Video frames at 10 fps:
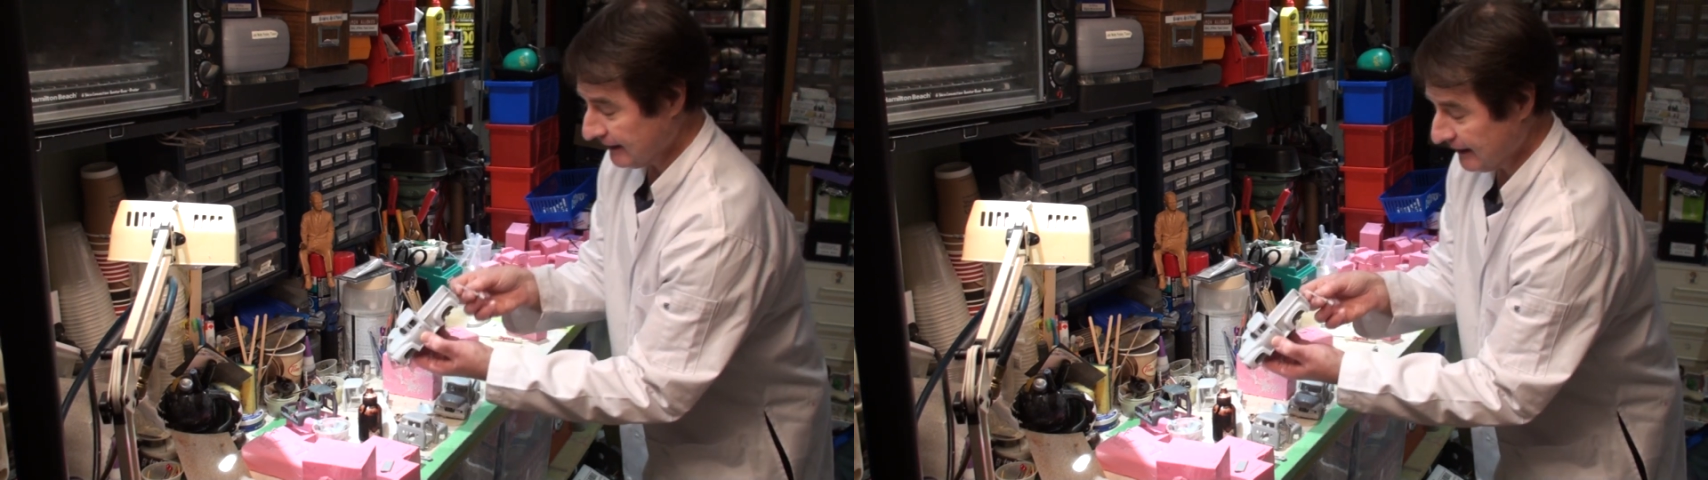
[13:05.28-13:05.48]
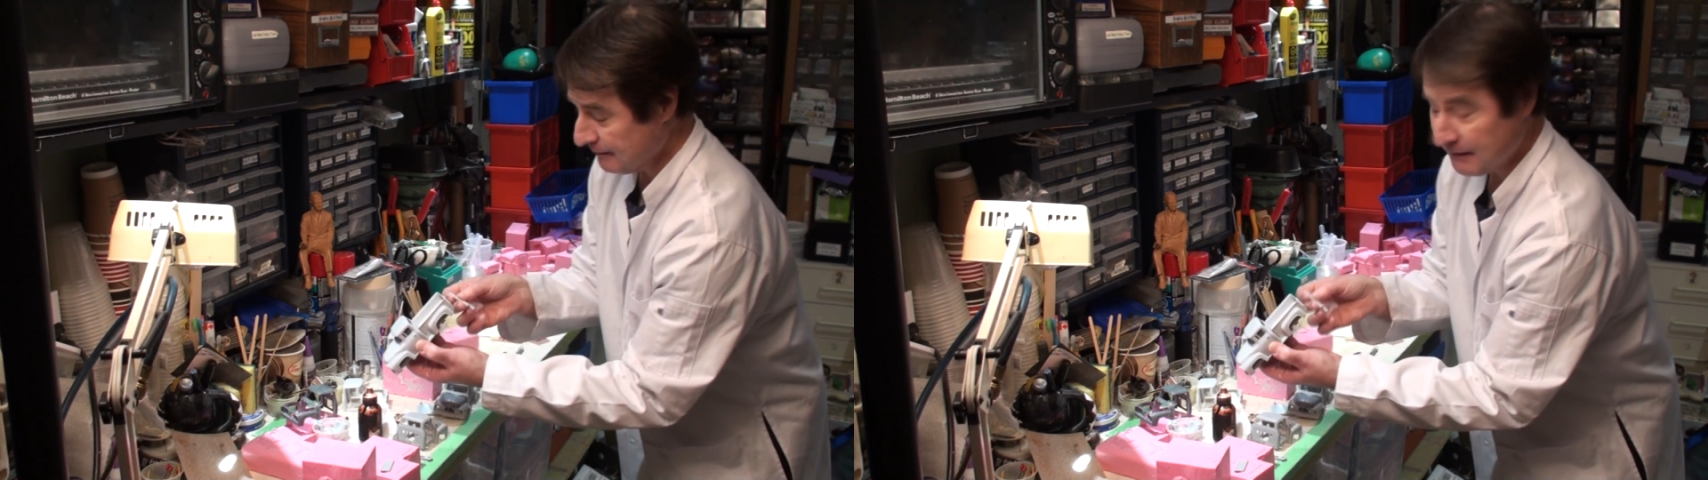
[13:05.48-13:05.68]

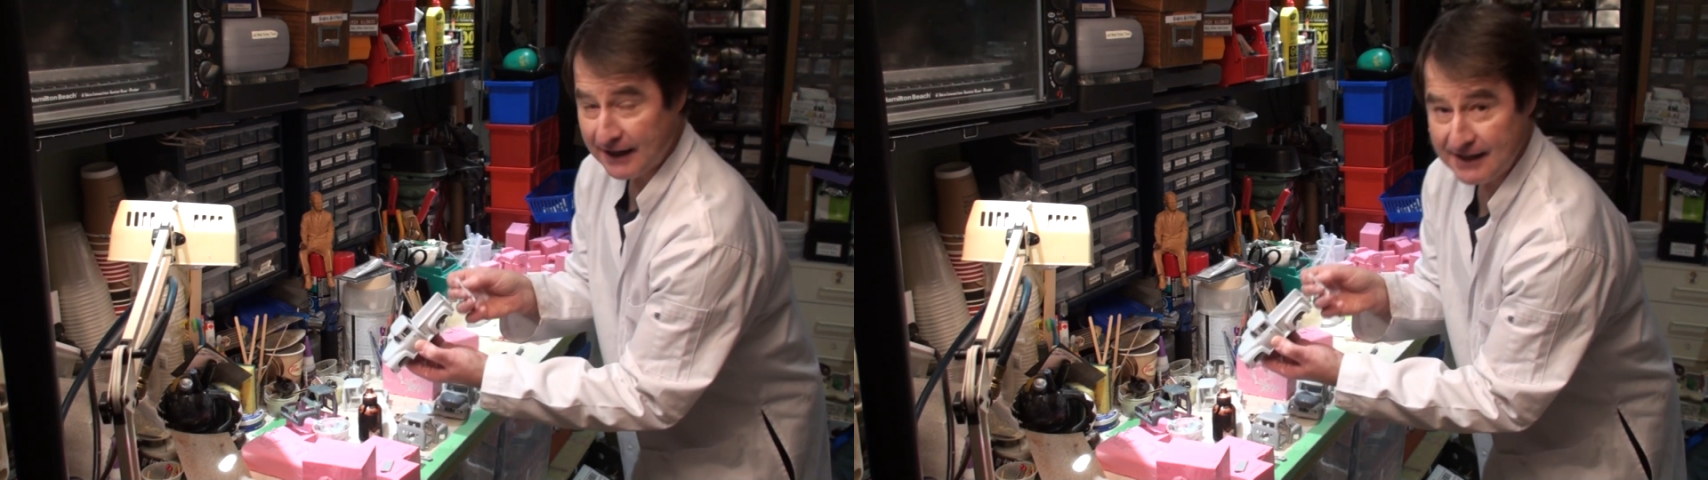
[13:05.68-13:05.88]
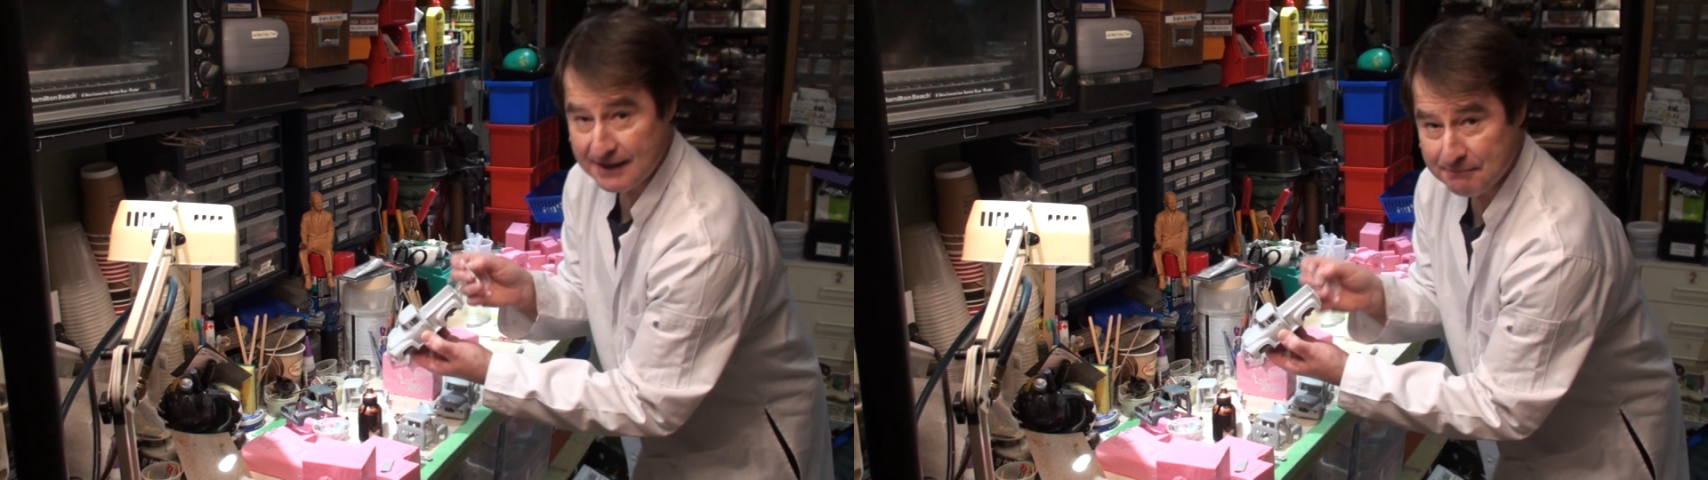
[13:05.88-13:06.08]
In
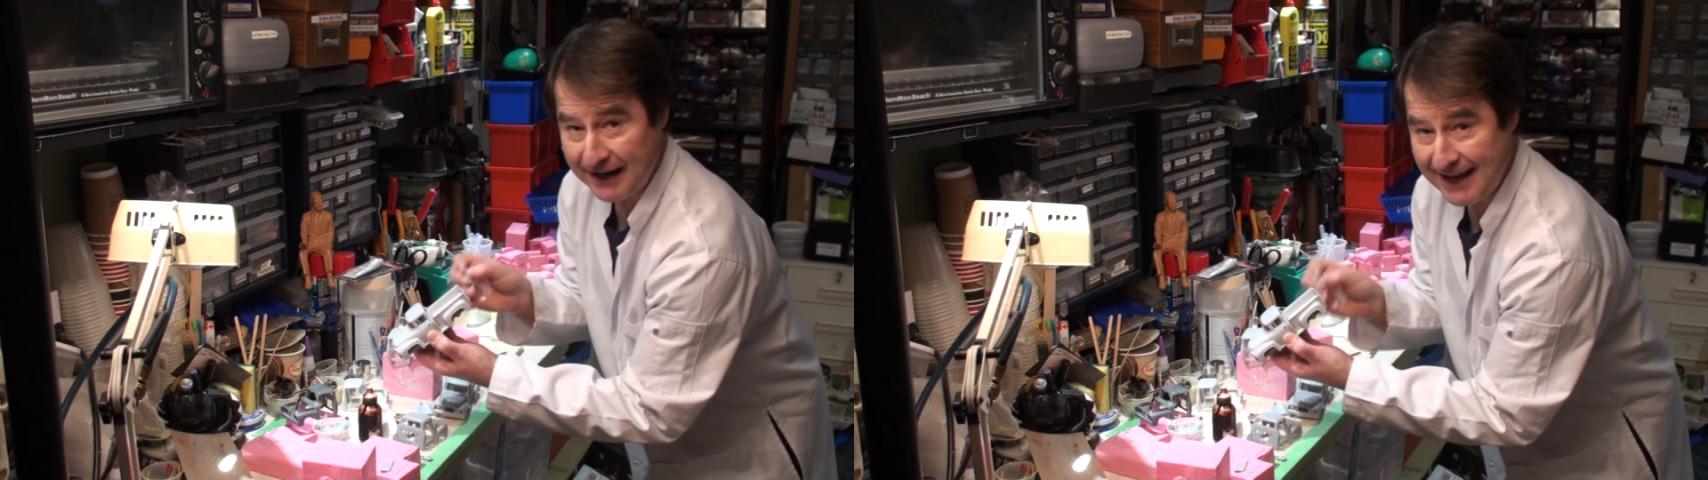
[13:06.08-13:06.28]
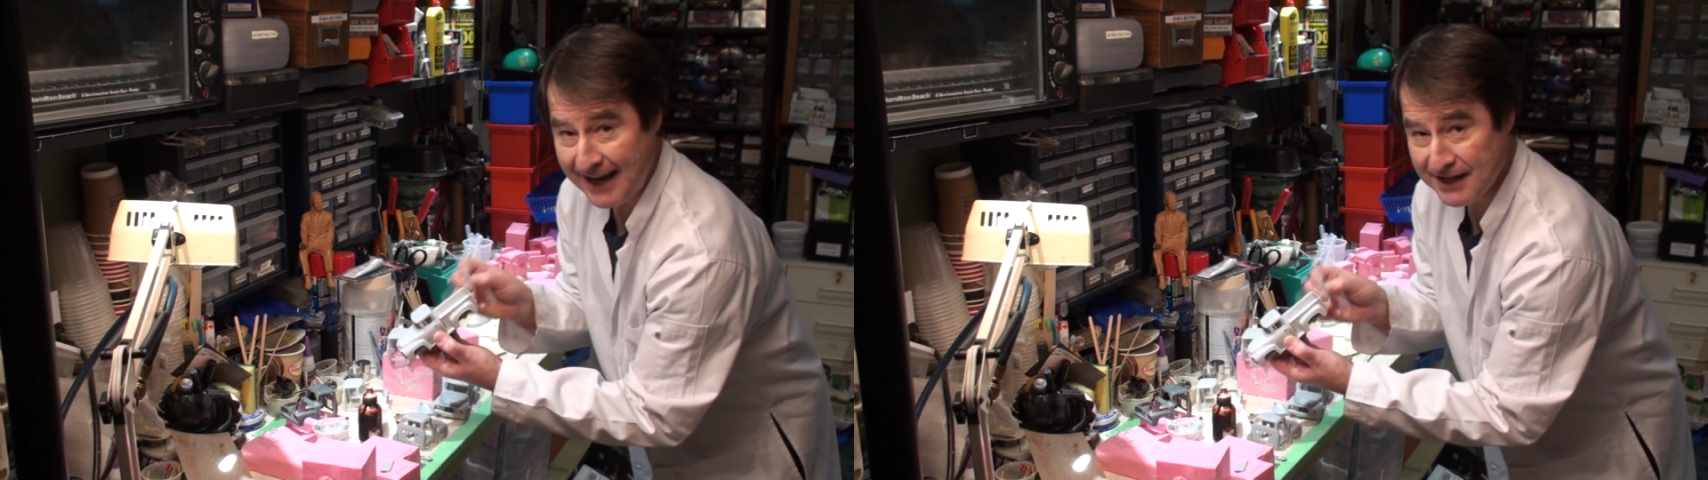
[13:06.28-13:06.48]
my
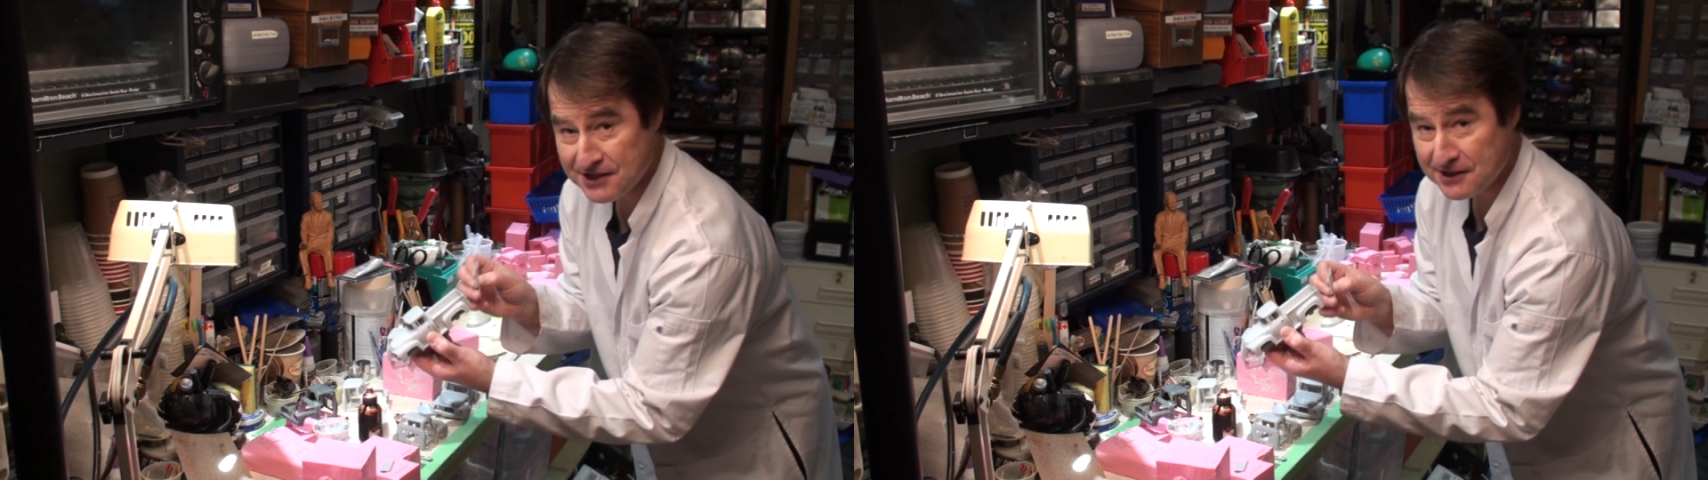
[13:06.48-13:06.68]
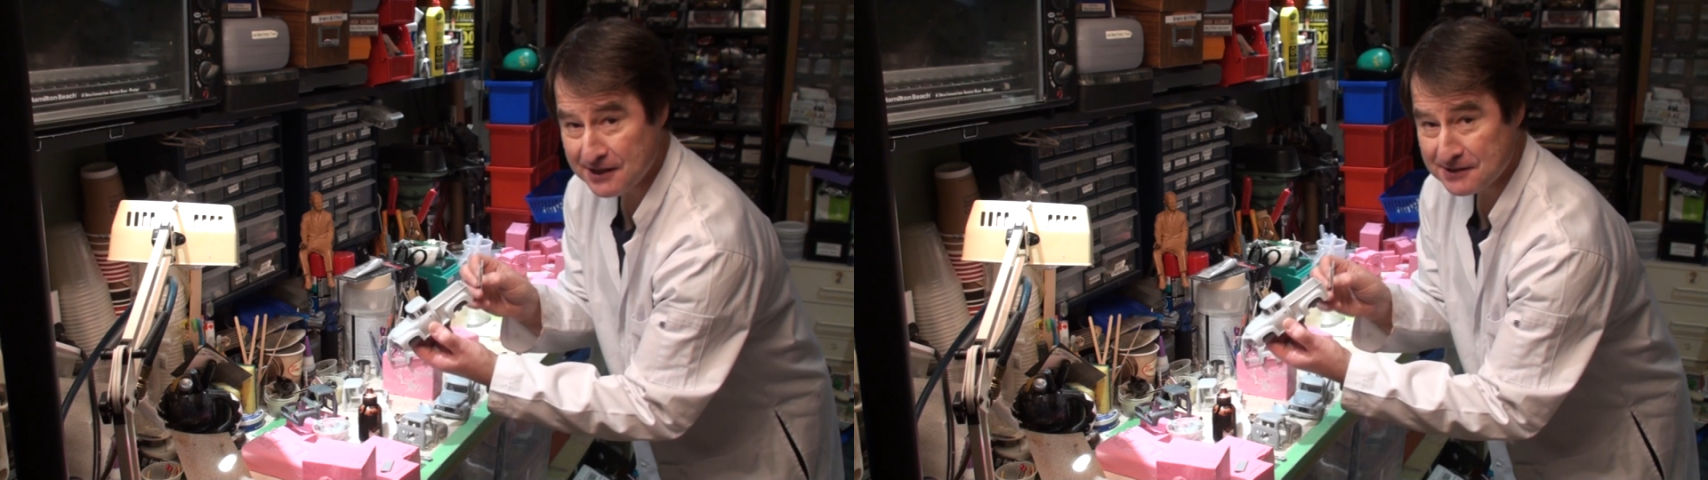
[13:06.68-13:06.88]
haste